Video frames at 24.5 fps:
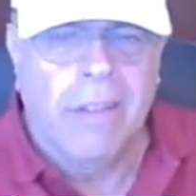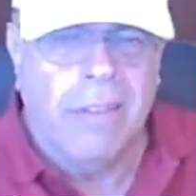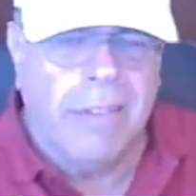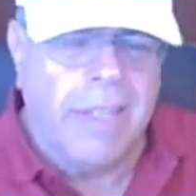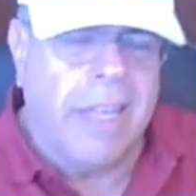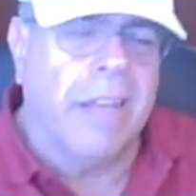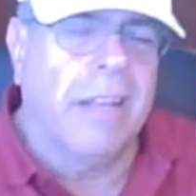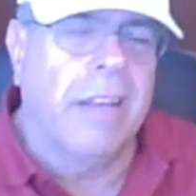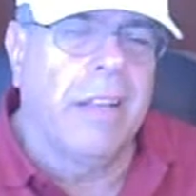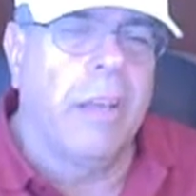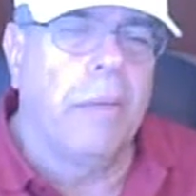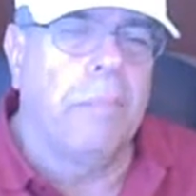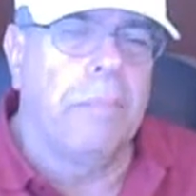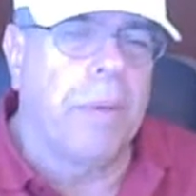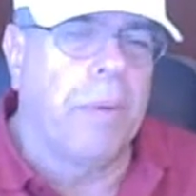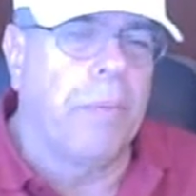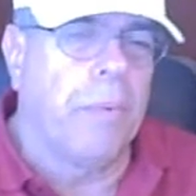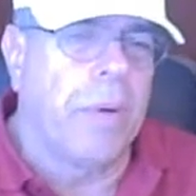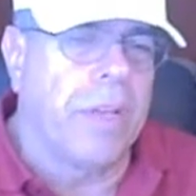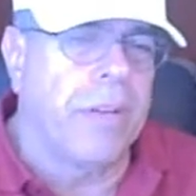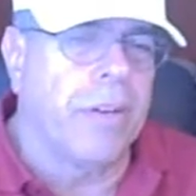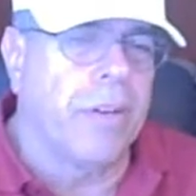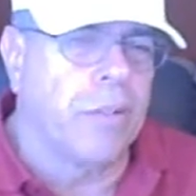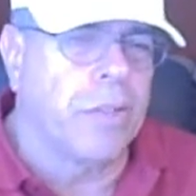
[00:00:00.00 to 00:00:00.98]
That'll help you
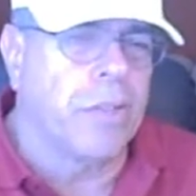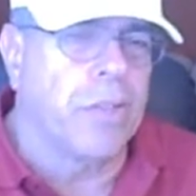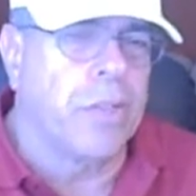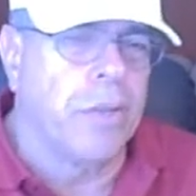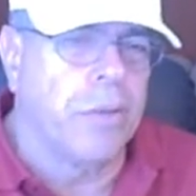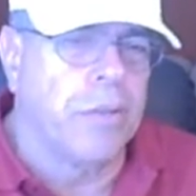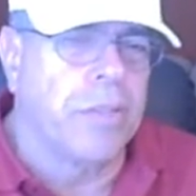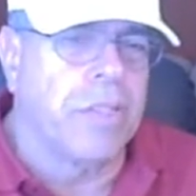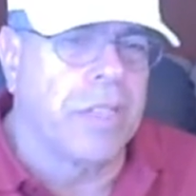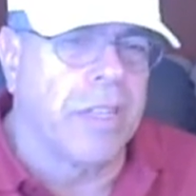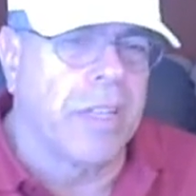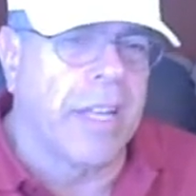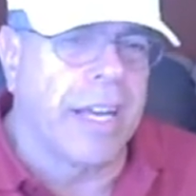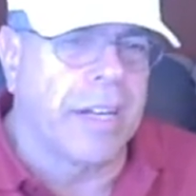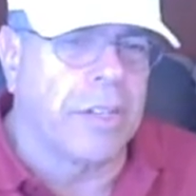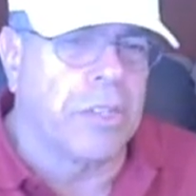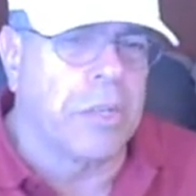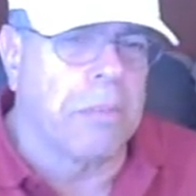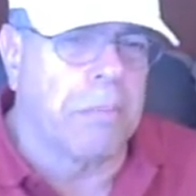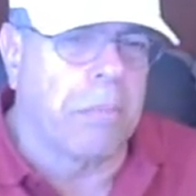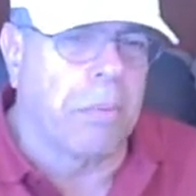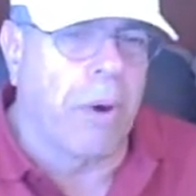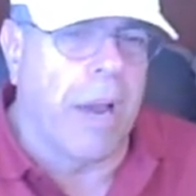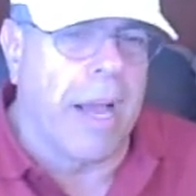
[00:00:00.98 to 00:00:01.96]
with your shoe
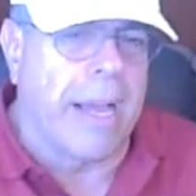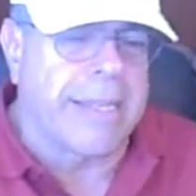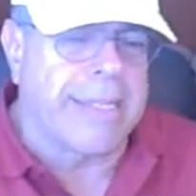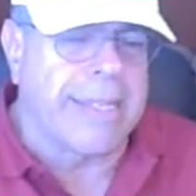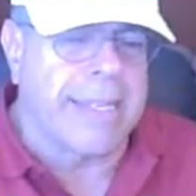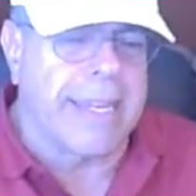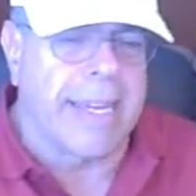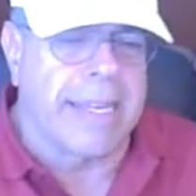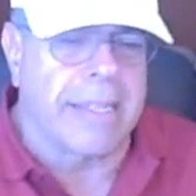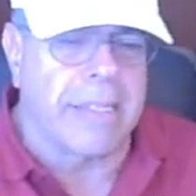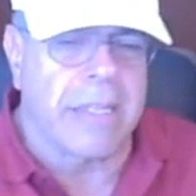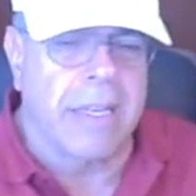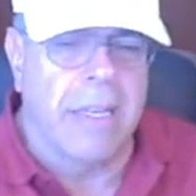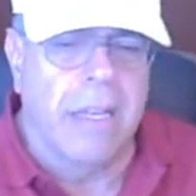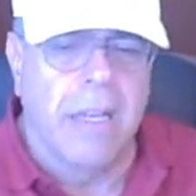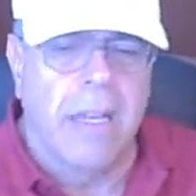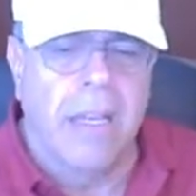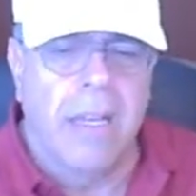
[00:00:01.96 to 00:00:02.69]
selection process.